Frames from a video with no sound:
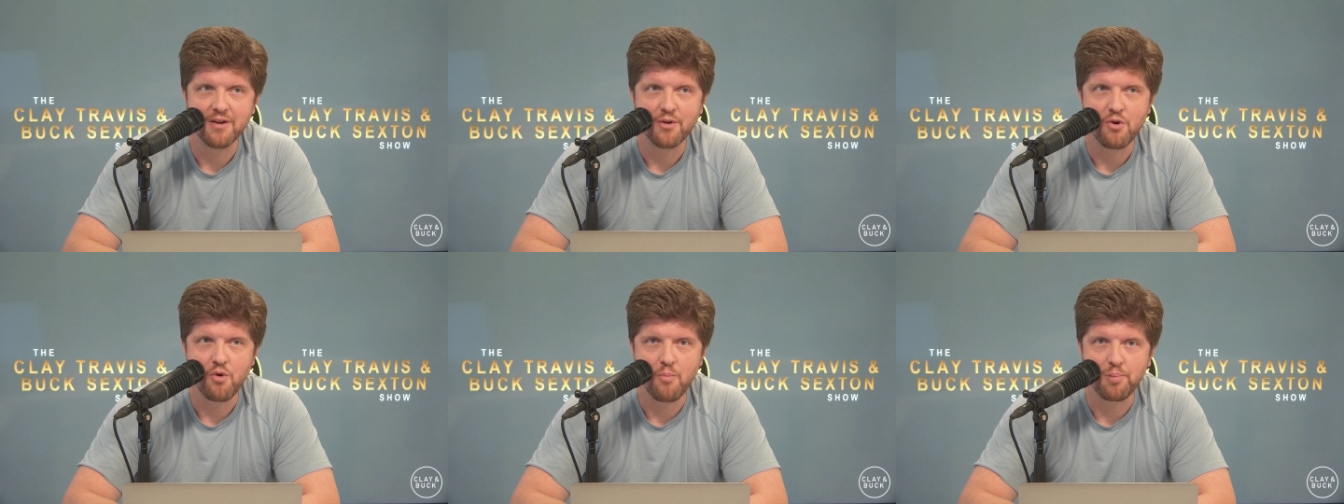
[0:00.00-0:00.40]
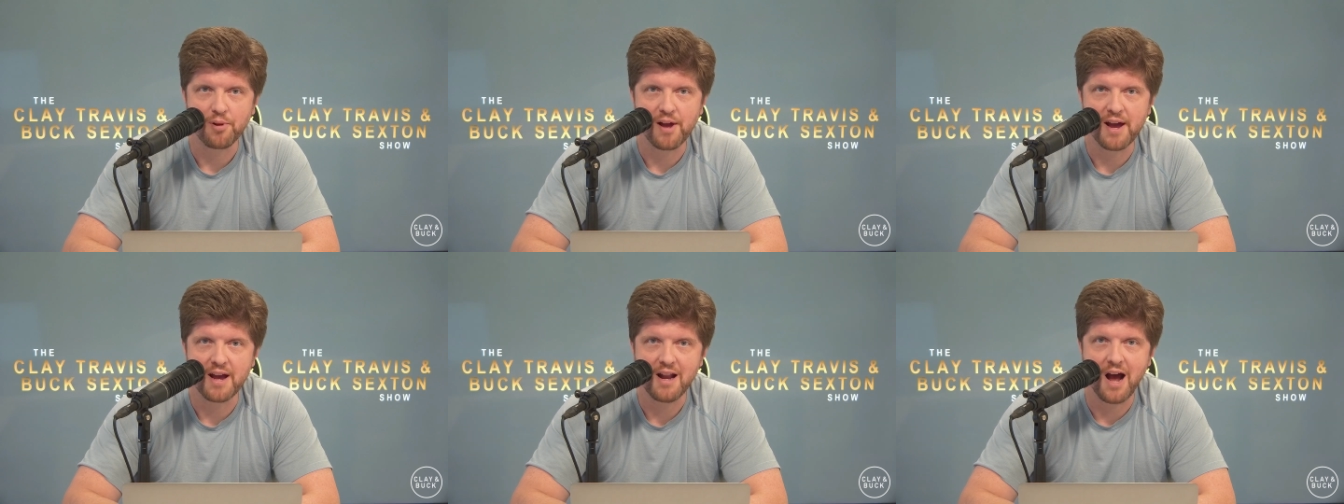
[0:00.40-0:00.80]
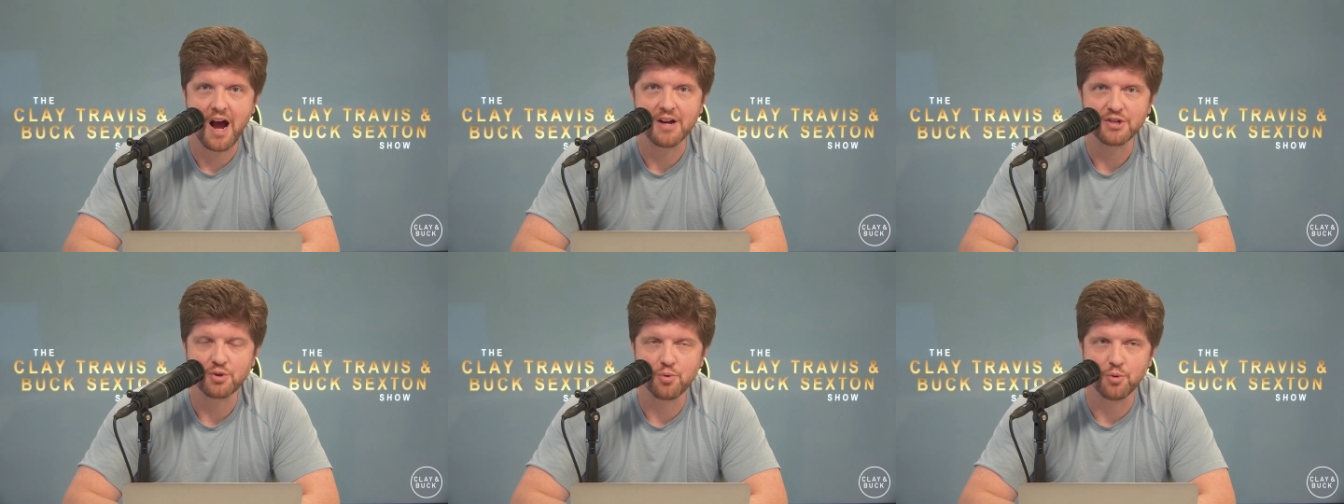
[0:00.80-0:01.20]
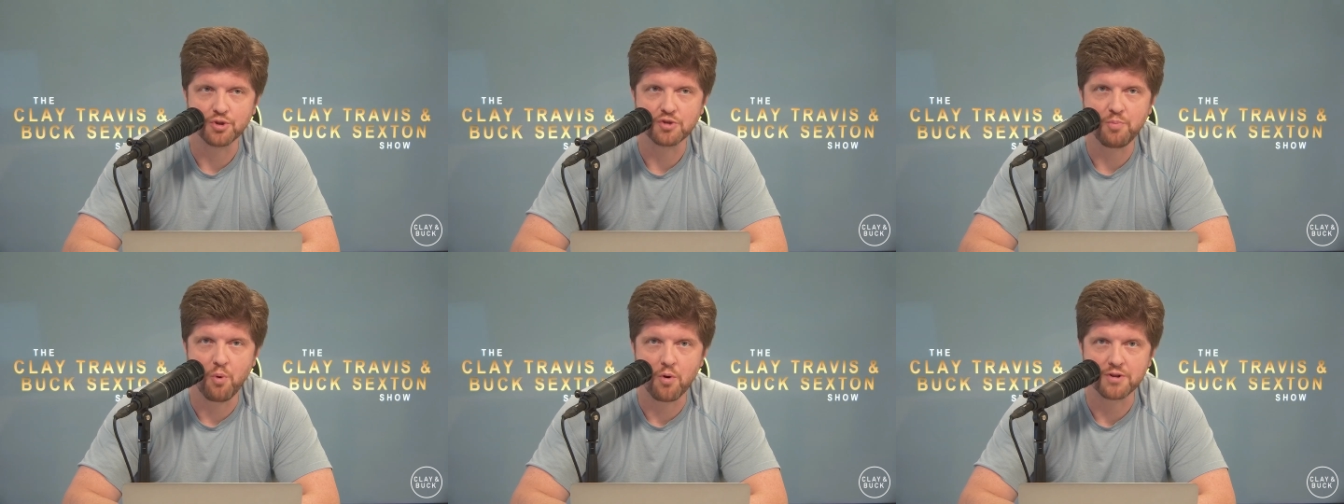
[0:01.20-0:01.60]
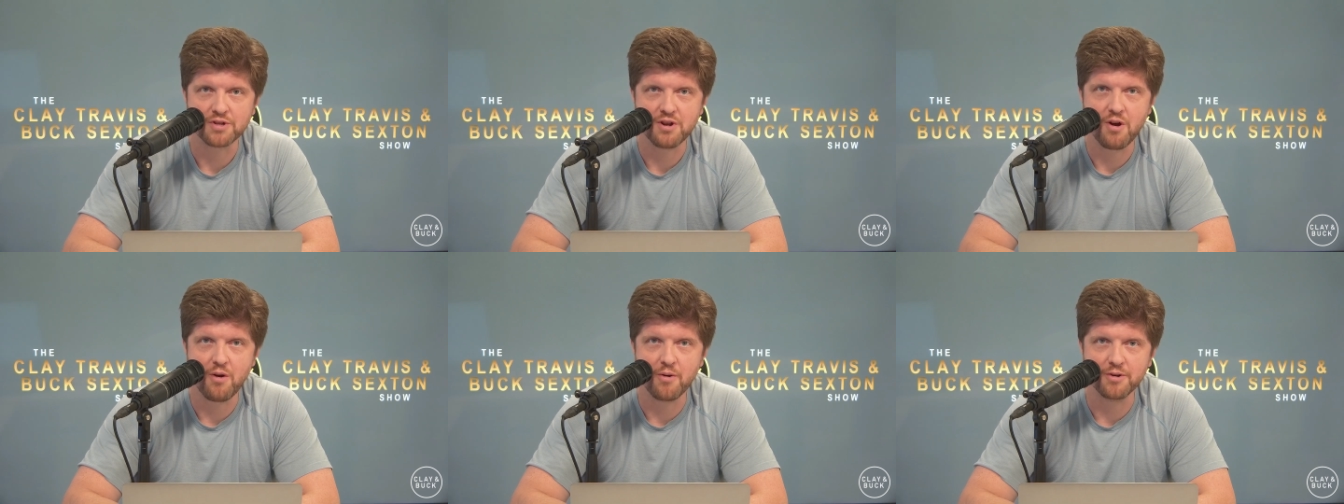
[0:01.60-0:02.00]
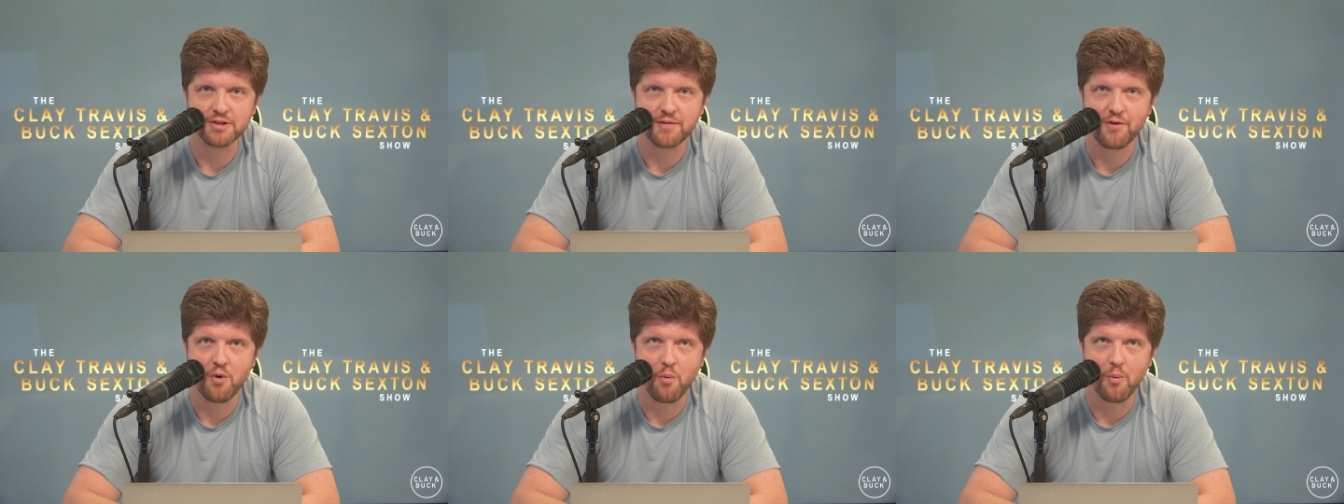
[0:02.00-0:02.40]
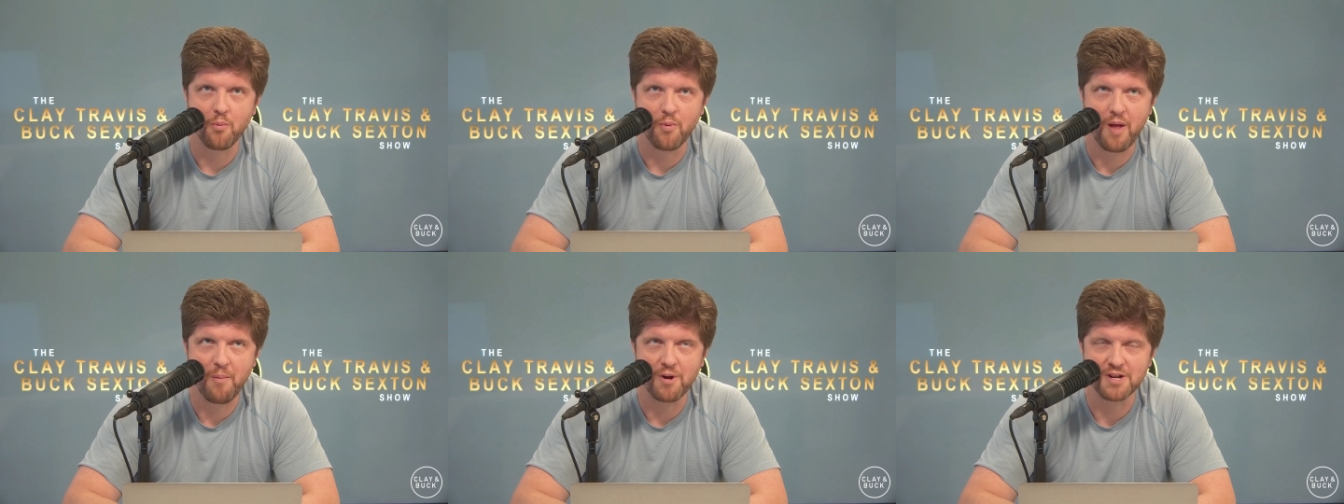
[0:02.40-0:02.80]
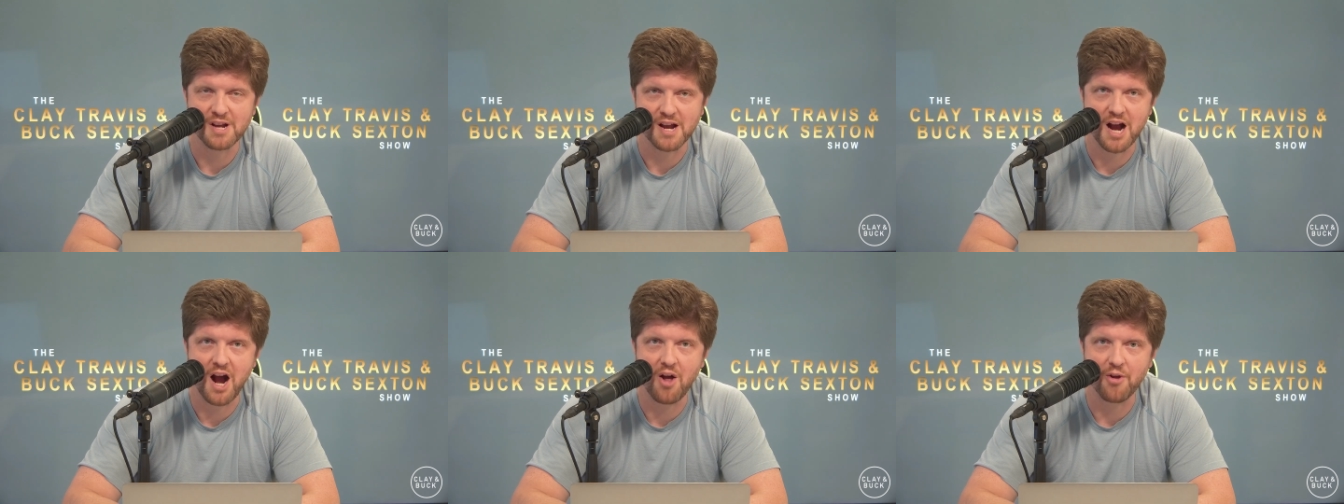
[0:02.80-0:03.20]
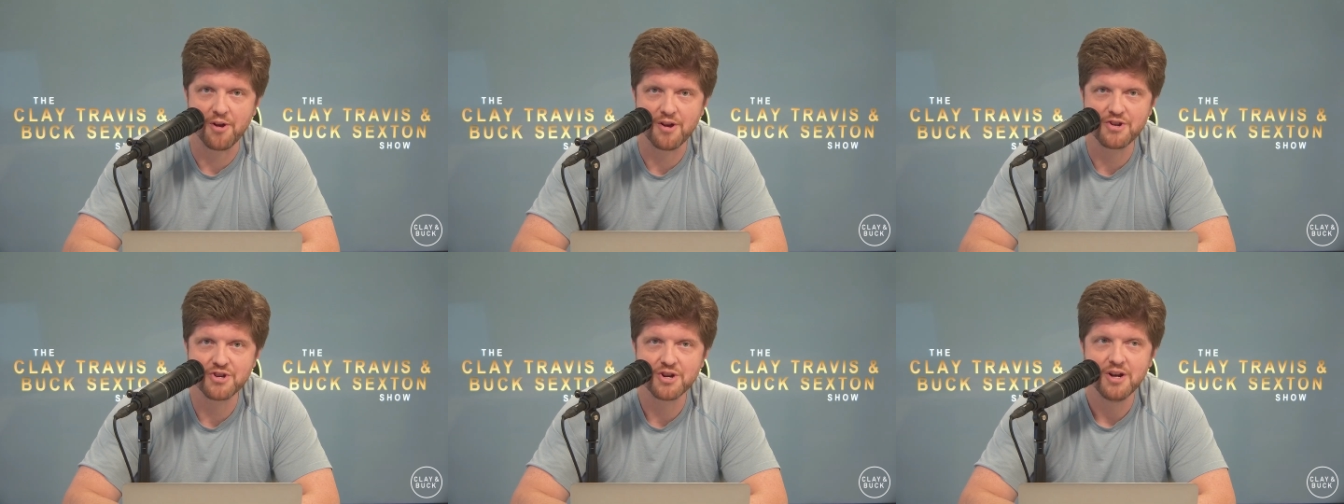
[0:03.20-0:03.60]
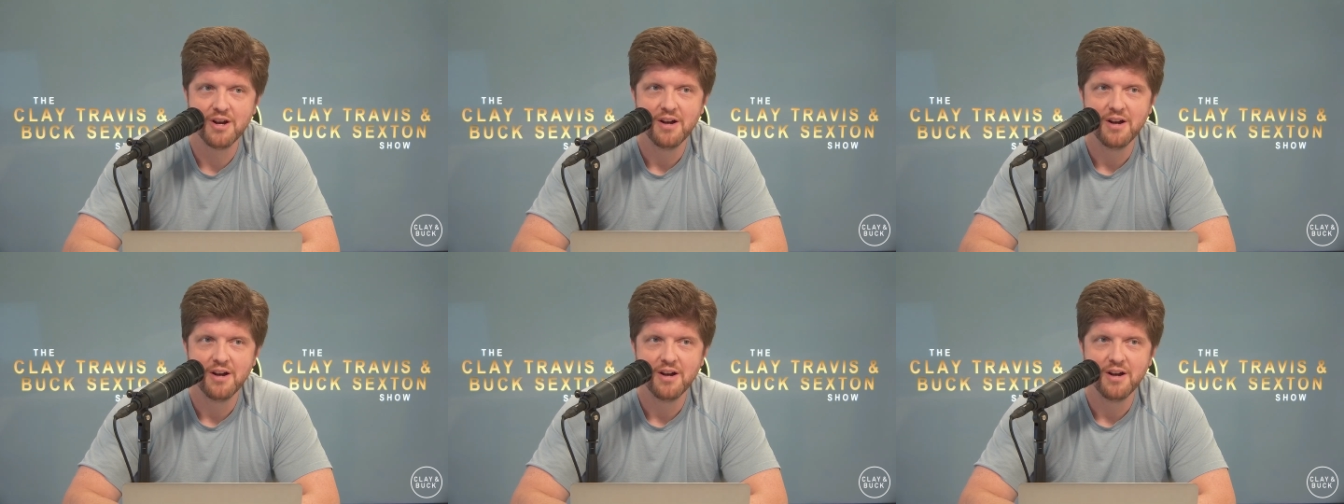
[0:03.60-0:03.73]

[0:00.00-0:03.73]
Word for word: who played high school sports knows, if you then went to college